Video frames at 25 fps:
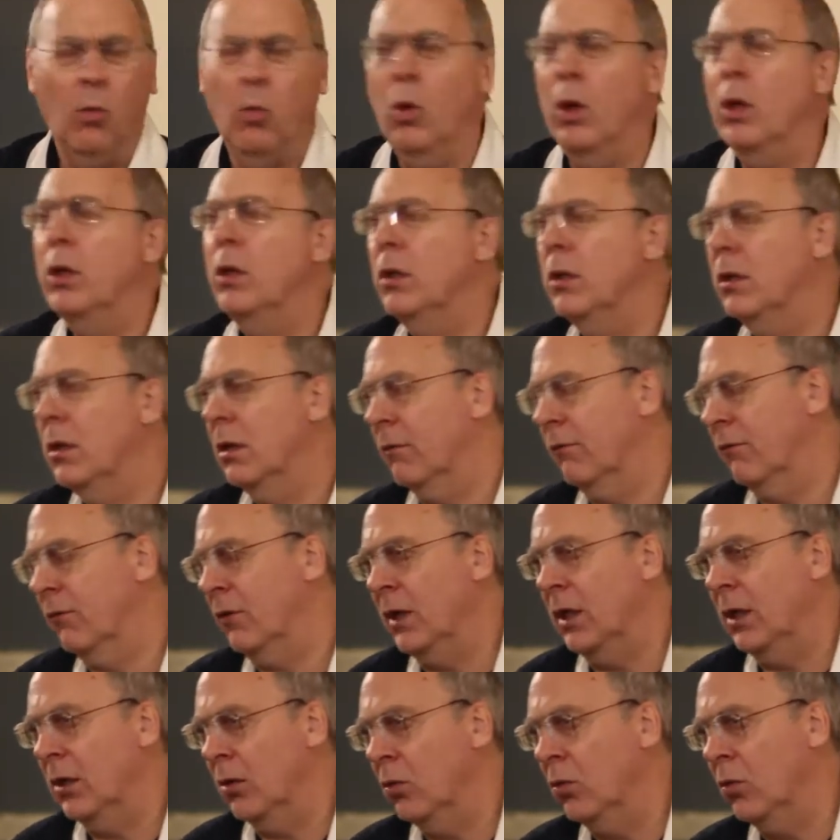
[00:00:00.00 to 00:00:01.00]

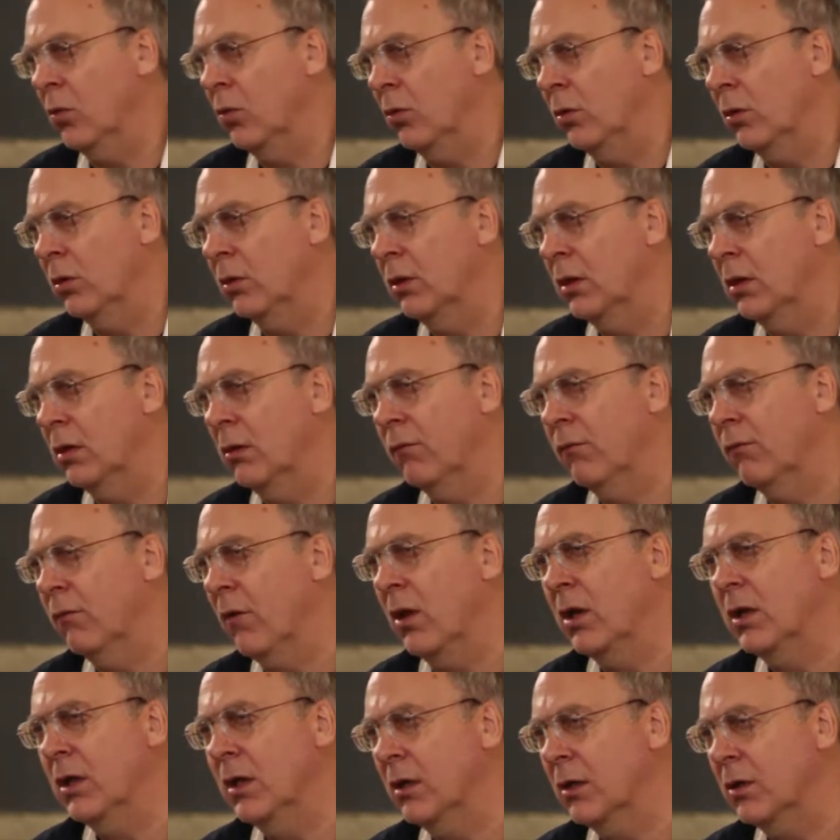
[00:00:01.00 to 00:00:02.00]
Wonderfully cool.
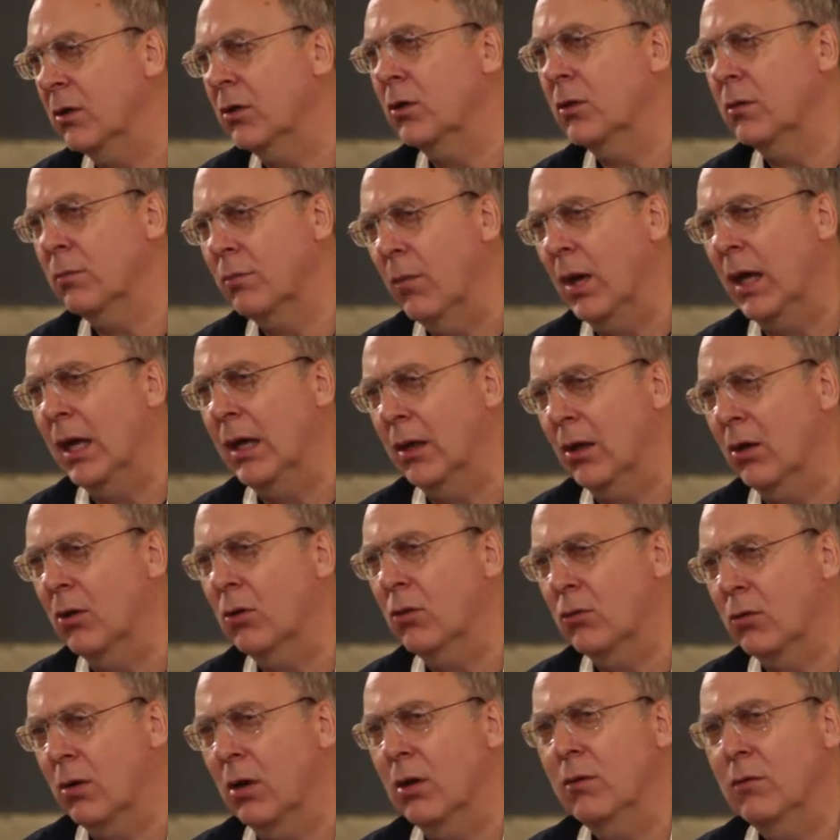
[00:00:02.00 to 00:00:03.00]
Finding a good
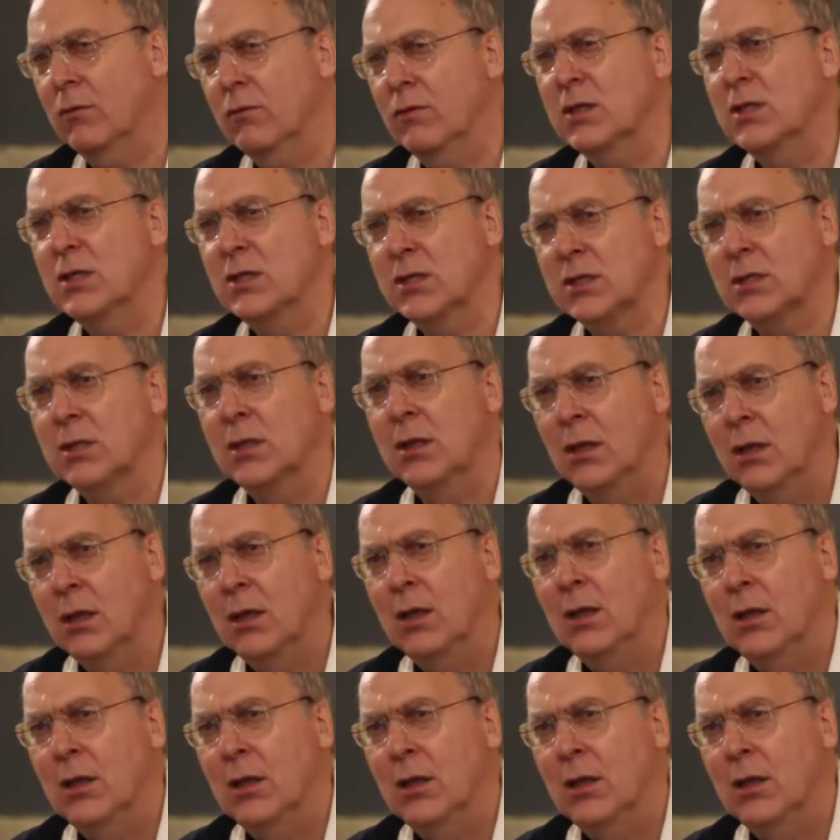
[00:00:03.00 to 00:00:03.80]
mango grove is